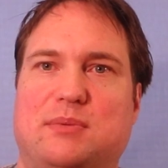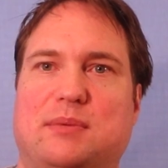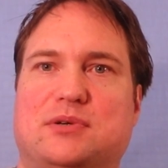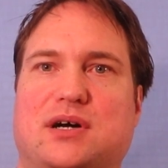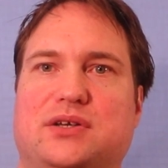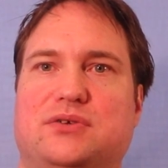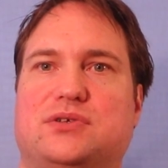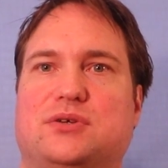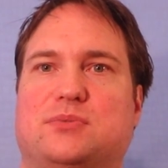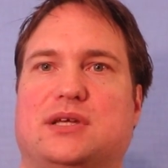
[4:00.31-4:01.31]
people on
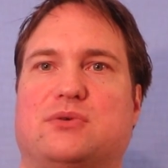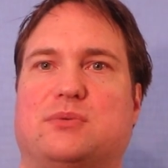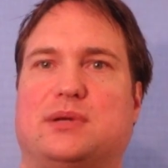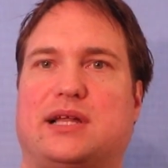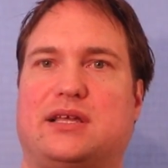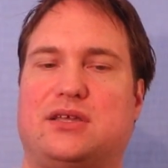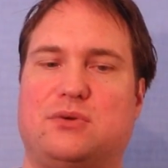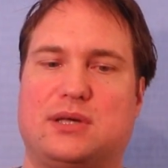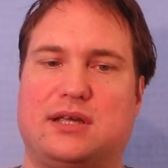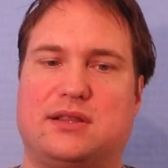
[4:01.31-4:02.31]
YouTube that will be like, you
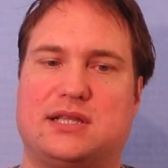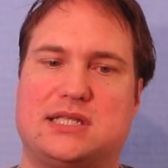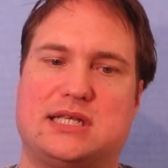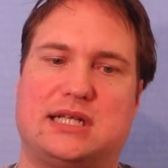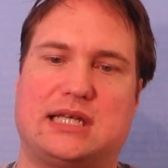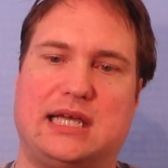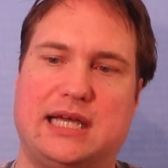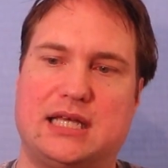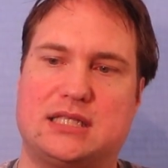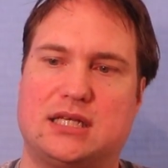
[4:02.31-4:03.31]
can get this in a
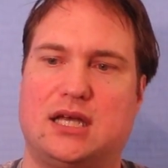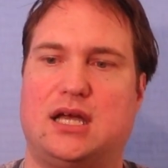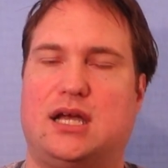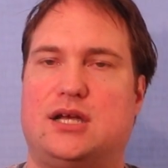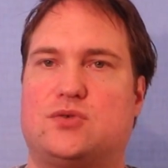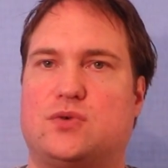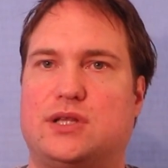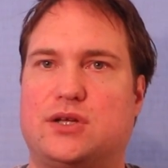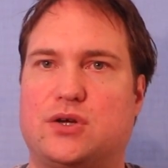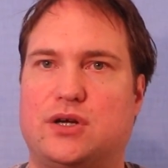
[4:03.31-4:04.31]
kit, it's
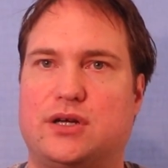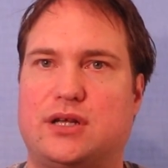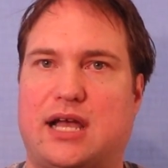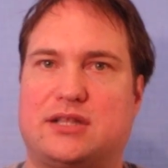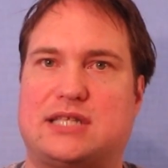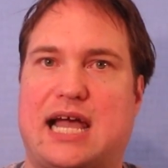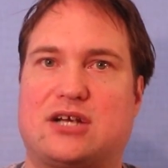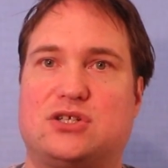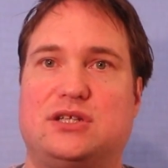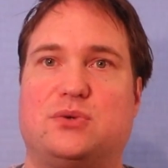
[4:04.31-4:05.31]
really good. It's
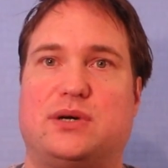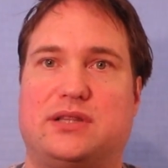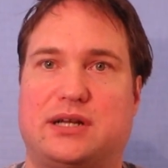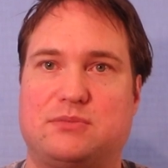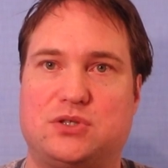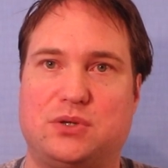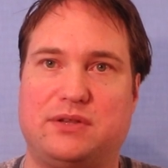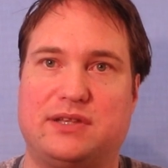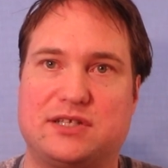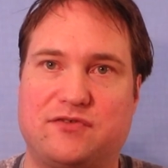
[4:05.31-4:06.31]
actually the one that I'm
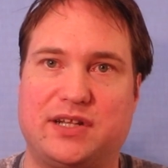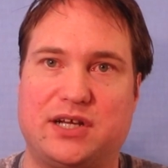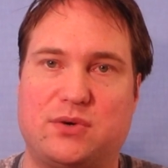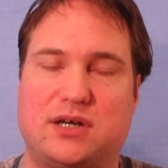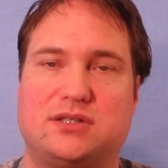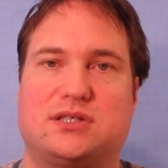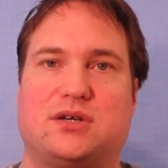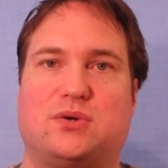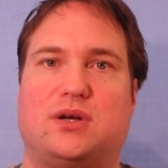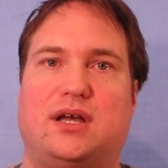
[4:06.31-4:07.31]
shooting this video on,
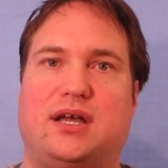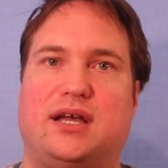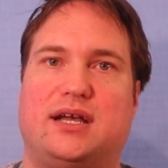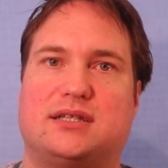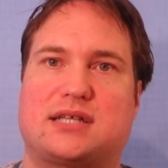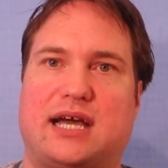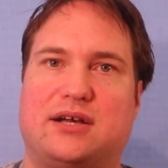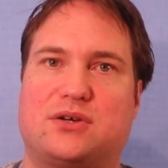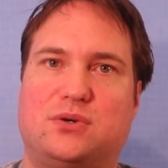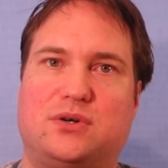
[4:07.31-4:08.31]
so it's kind
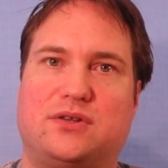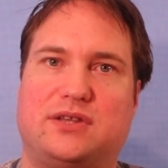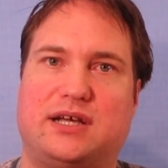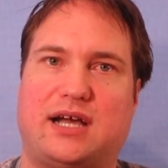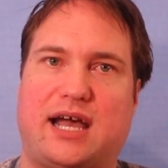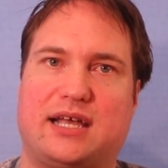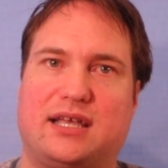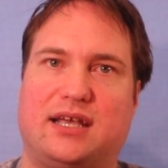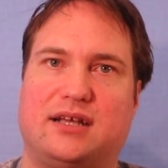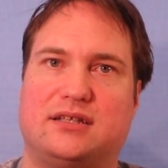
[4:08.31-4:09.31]
of cool that I
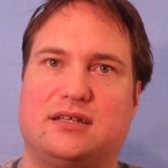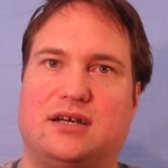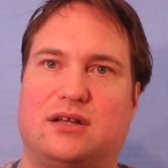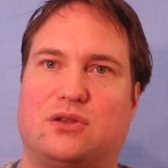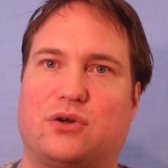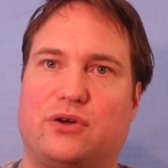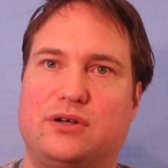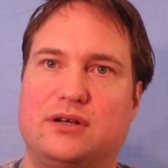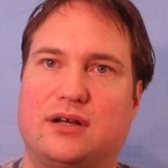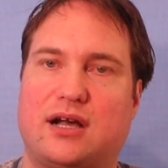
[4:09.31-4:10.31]
can
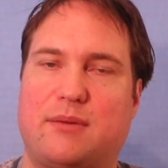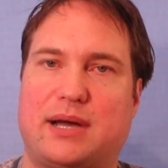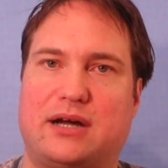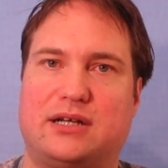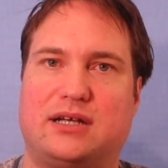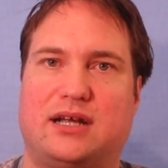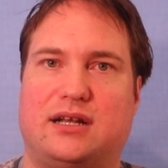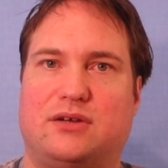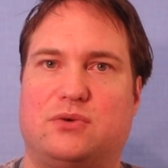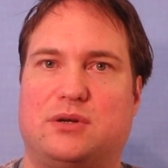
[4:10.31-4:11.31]
learn about it,
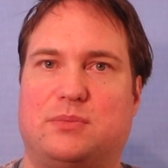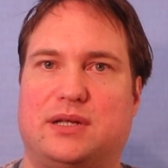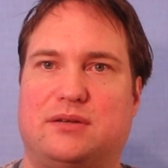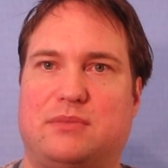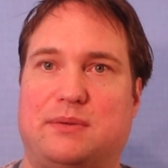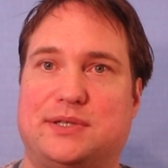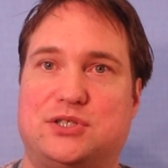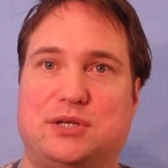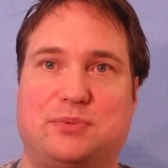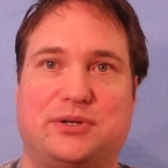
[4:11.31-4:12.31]
and it would have been maybe
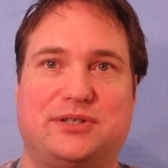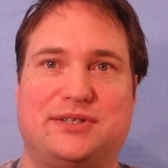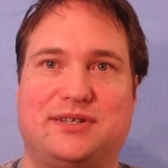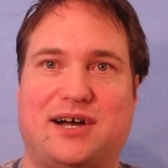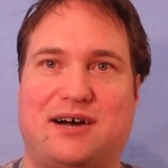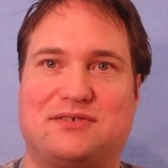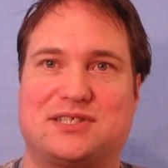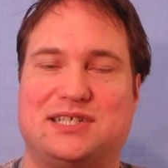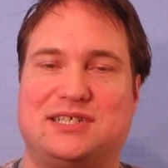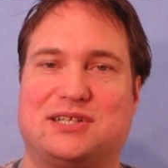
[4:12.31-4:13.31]
cheaper,
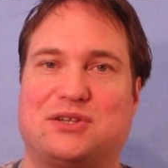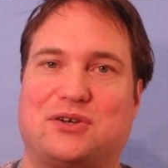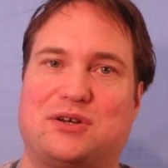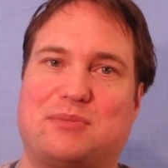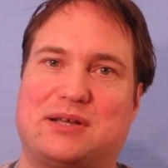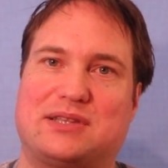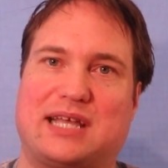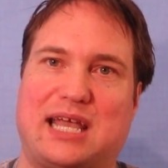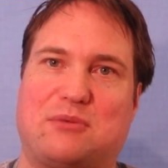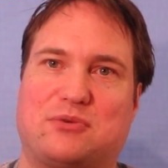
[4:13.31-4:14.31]
obviously, to learn about the
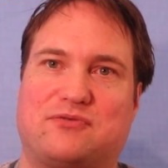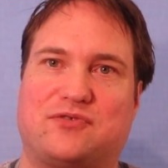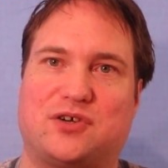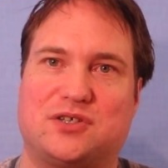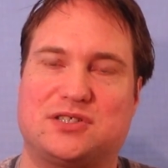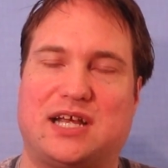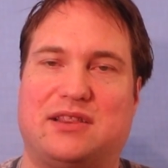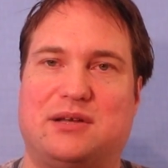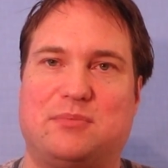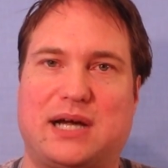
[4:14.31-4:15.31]
camera first
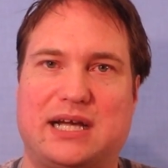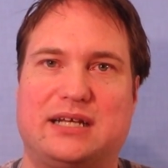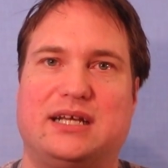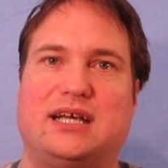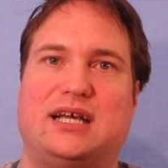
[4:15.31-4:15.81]
and then buy it,